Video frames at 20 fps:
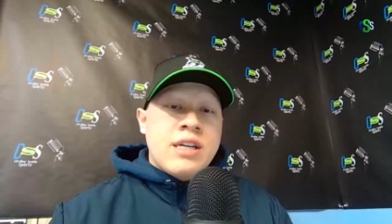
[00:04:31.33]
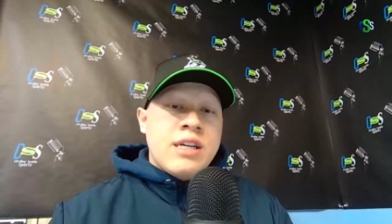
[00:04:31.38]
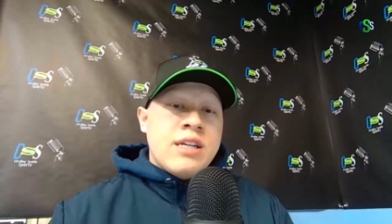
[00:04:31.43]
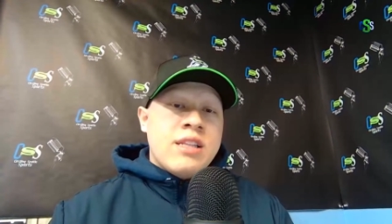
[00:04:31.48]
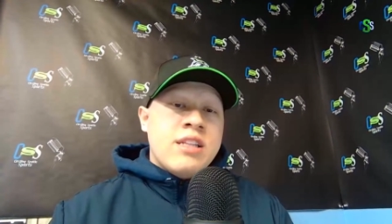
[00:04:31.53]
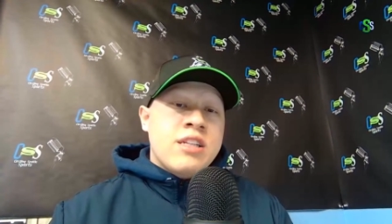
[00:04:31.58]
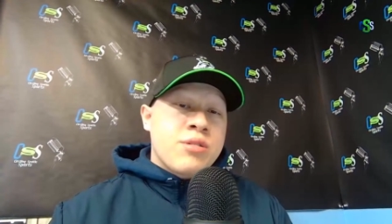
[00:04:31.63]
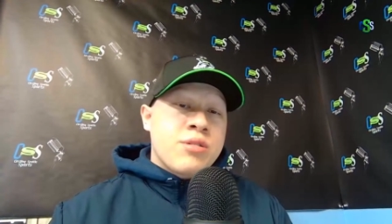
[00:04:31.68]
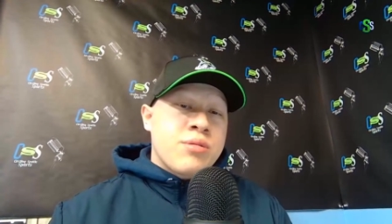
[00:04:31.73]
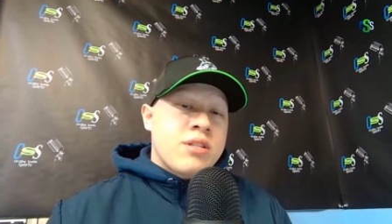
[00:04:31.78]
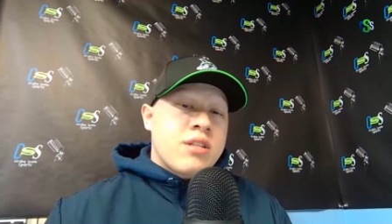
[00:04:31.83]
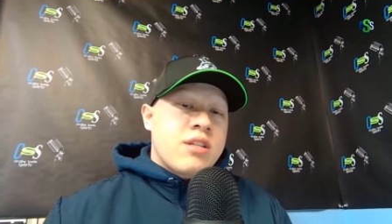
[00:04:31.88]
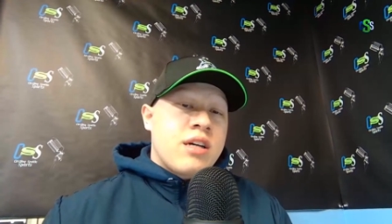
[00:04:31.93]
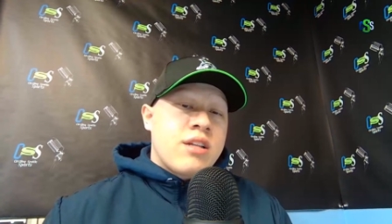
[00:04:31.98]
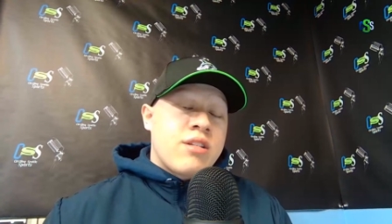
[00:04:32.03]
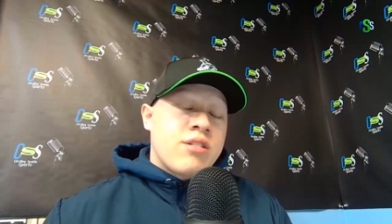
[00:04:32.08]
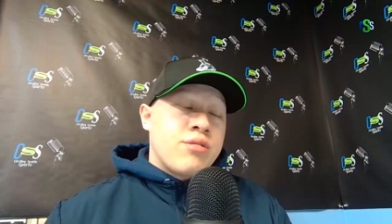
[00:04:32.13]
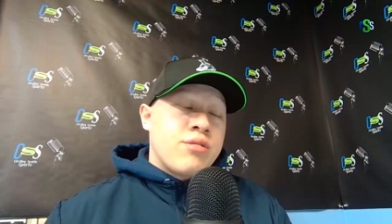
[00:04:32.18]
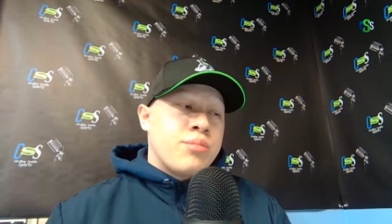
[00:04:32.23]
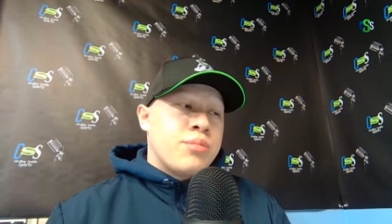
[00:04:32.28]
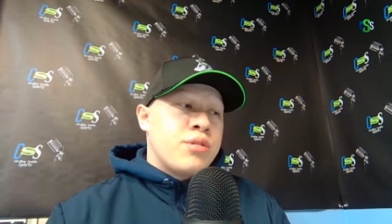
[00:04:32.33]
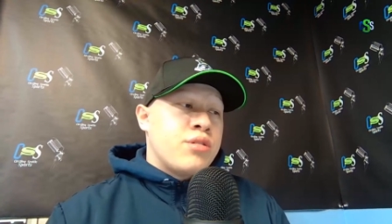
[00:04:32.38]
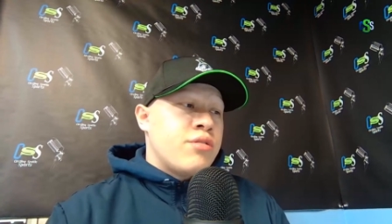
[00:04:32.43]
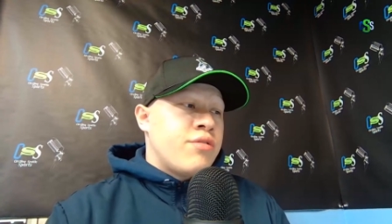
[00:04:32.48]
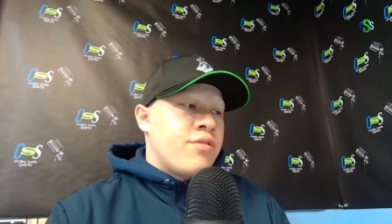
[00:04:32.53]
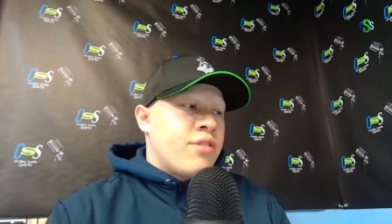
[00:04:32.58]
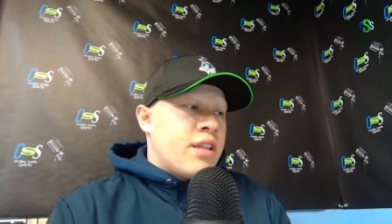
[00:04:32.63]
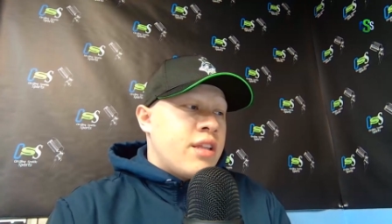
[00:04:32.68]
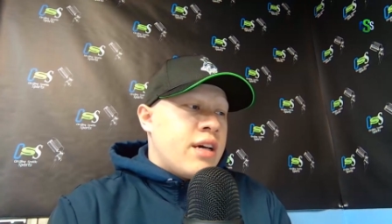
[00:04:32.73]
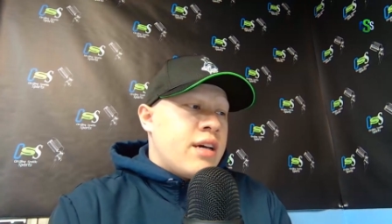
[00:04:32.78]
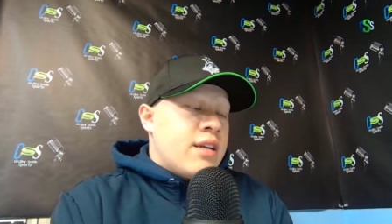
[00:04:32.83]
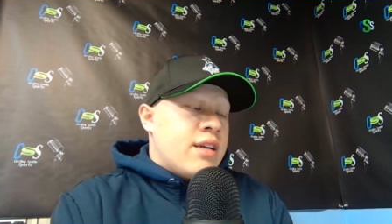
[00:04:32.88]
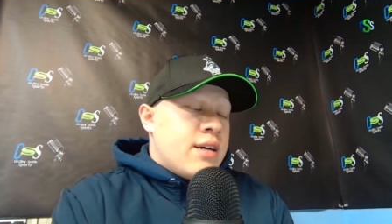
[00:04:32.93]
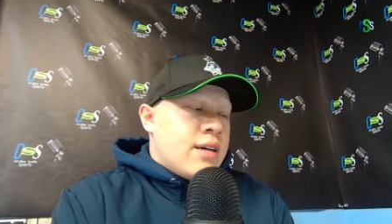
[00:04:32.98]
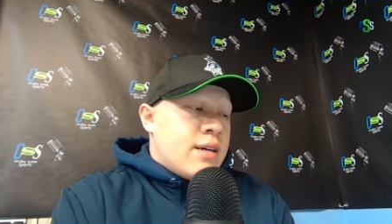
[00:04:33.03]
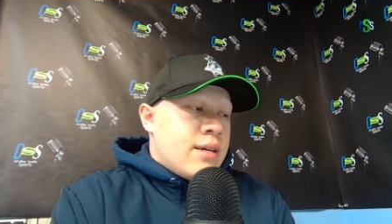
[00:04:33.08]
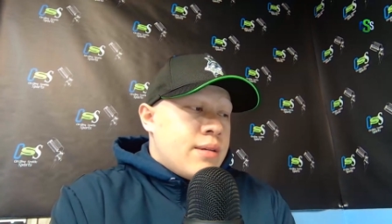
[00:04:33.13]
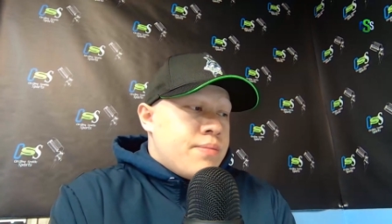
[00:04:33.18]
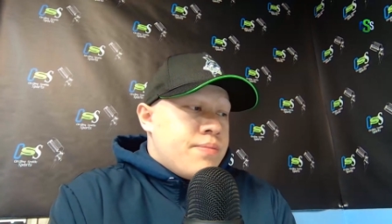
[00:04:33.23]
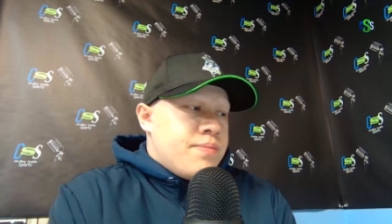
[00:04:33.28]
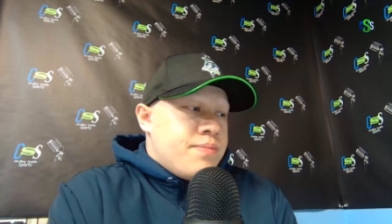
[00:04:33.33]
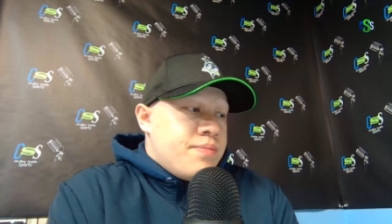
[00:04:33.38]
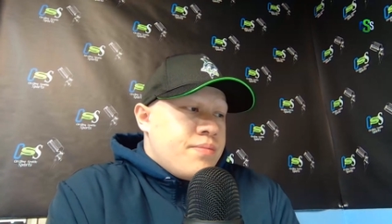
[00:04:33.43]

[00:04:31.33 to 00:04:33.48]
this was another new move that uh,